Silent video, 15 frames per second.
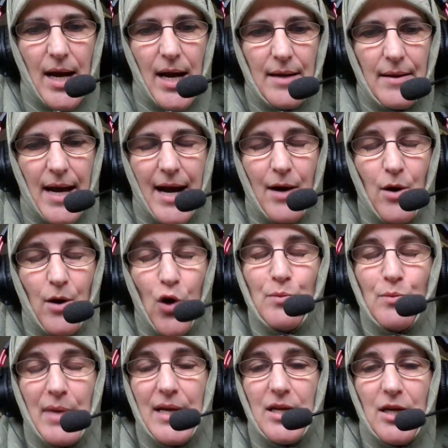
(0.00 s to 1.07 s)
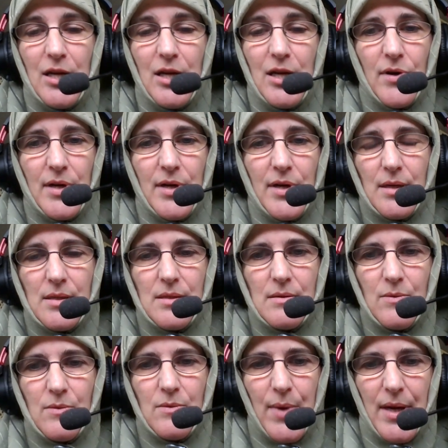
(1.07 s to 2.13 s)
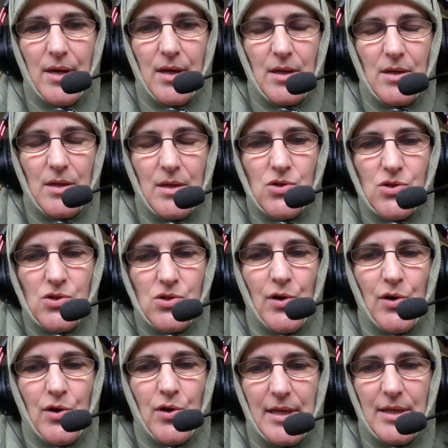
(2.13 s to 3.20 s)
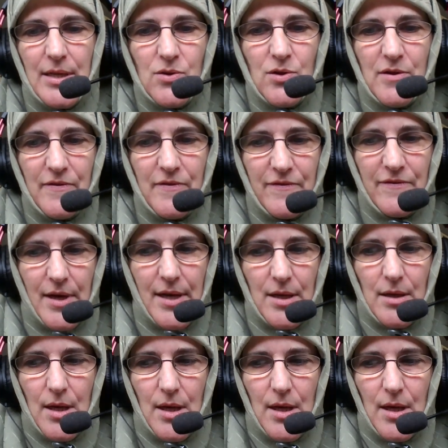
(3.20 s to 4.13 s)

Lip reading: our own media products where we can totally sort of like